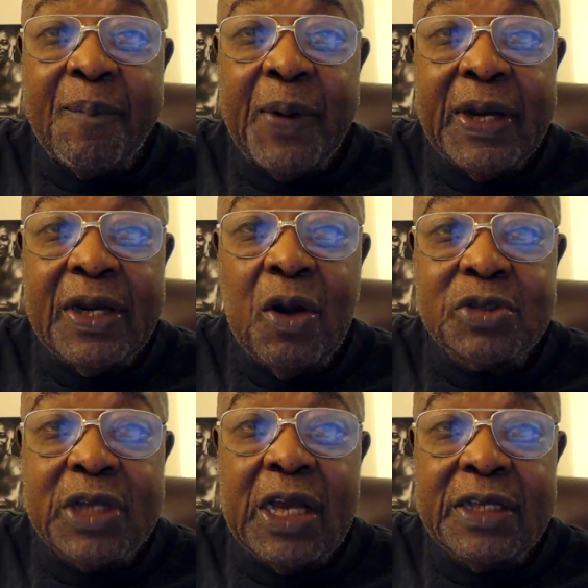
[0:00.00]
But in
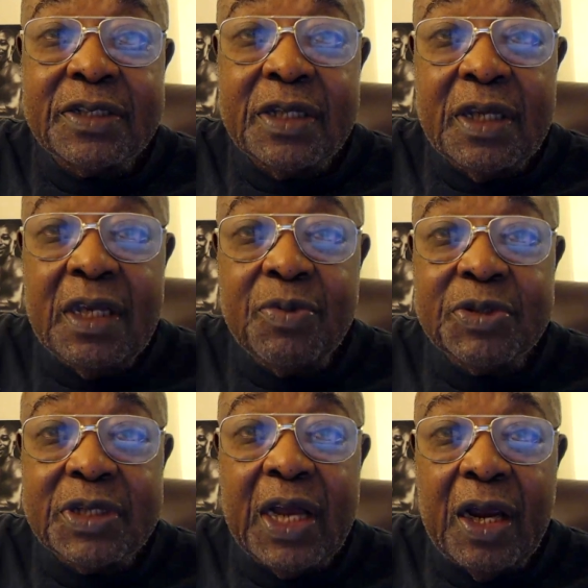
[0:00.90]
those days, he
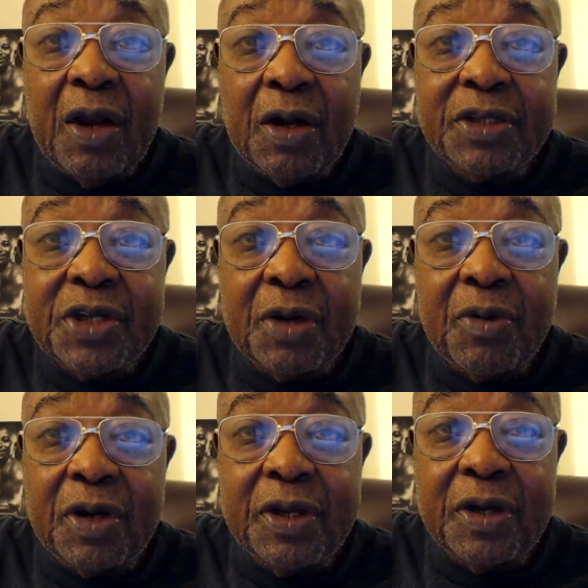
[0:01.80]
was an early
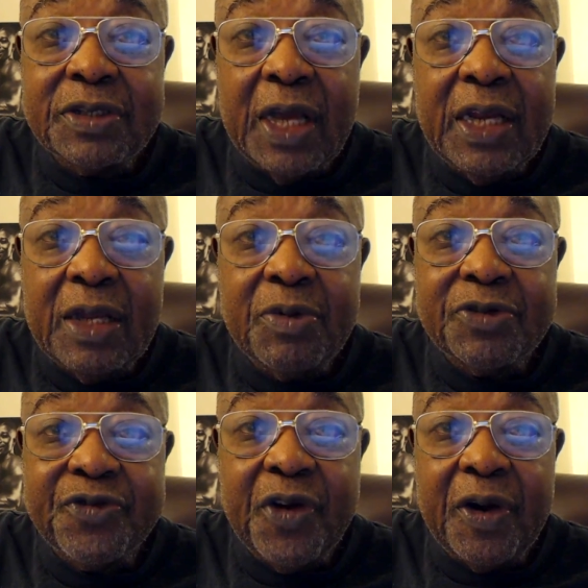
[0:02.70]
steroid judge, and he
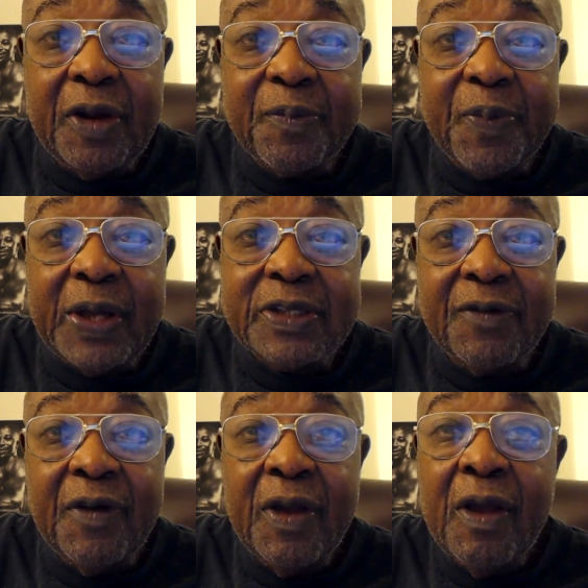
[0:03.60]
was very impressive.
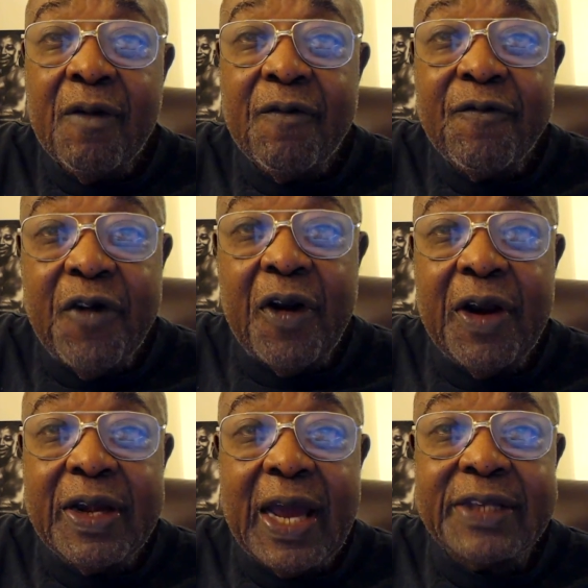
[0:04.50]

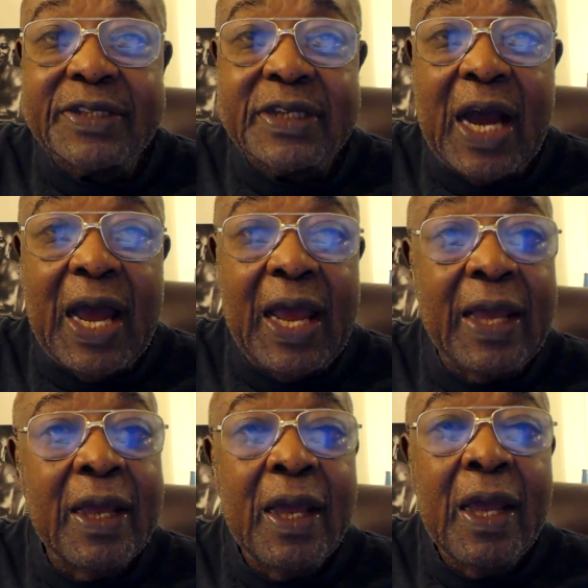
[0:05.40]
Very nice guy.
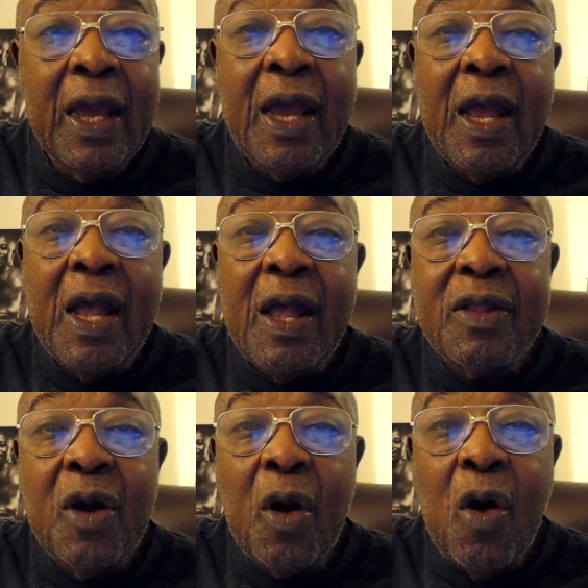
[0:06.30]

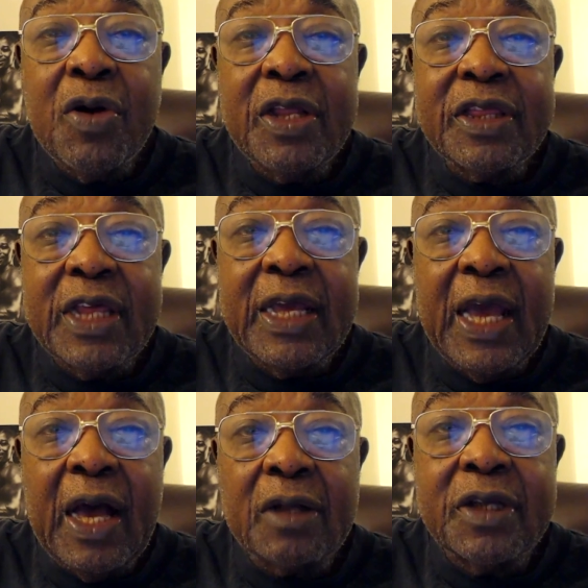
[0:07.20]
The only thing
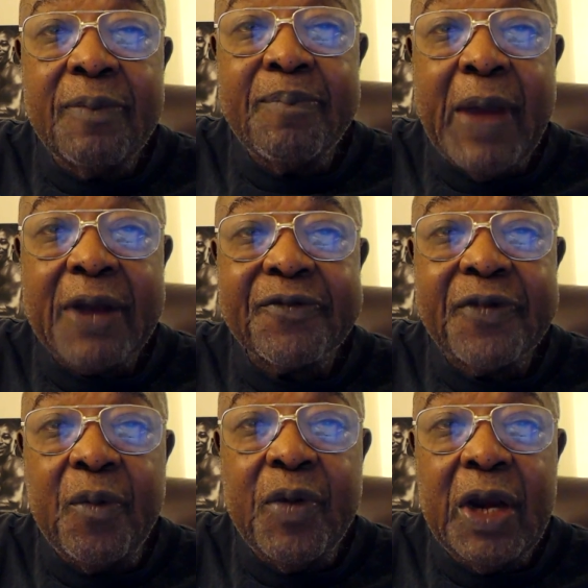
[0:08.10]
held him back
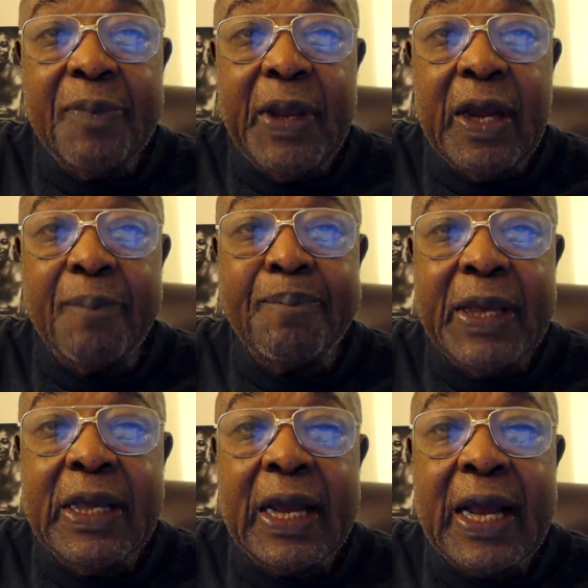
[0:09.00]
from really being a
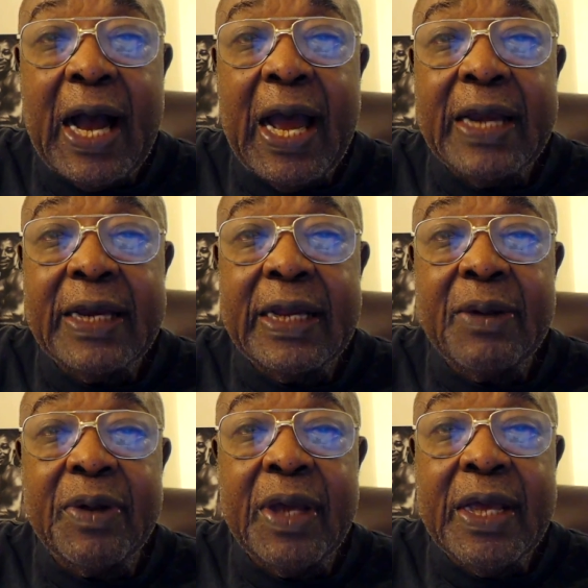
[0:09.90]
bigger guy than
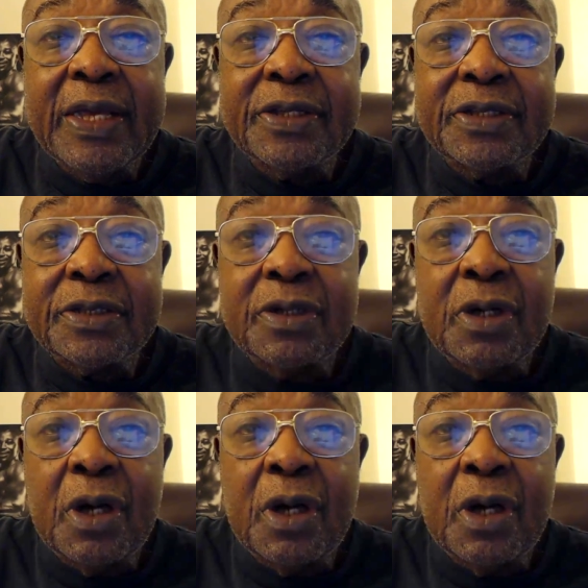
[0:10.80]
he is